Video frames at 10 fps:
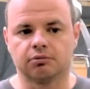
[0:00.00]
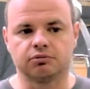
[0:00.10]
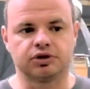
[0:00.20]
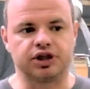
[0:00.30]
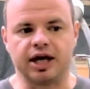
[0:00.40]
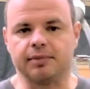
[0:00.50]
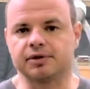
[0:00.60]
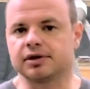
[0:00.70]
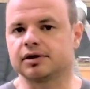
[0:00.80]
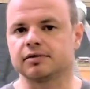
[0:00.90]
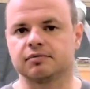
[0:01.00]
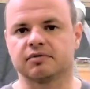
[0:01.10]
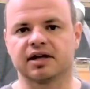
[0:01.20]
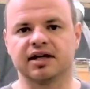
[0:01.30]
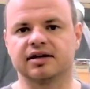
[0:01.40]
shapes,
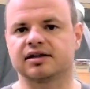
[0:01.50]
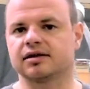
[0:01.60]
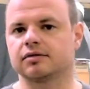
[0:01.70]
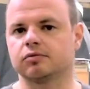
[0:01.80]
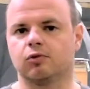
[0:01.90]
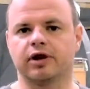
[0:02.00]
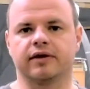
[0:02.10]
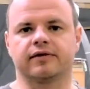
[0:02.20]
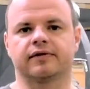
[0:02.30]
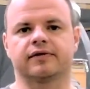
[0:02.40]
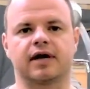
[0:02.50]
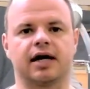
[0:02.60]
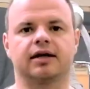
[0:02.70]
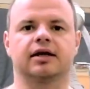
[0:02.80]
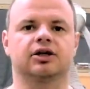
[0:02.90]
lengths, widths,
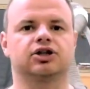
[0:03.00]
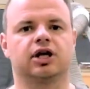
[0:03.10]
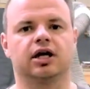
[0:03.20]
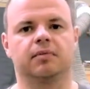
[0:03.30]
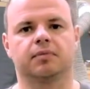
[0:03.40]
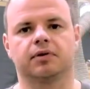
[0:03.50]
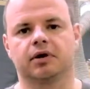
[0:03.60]
side cut shape,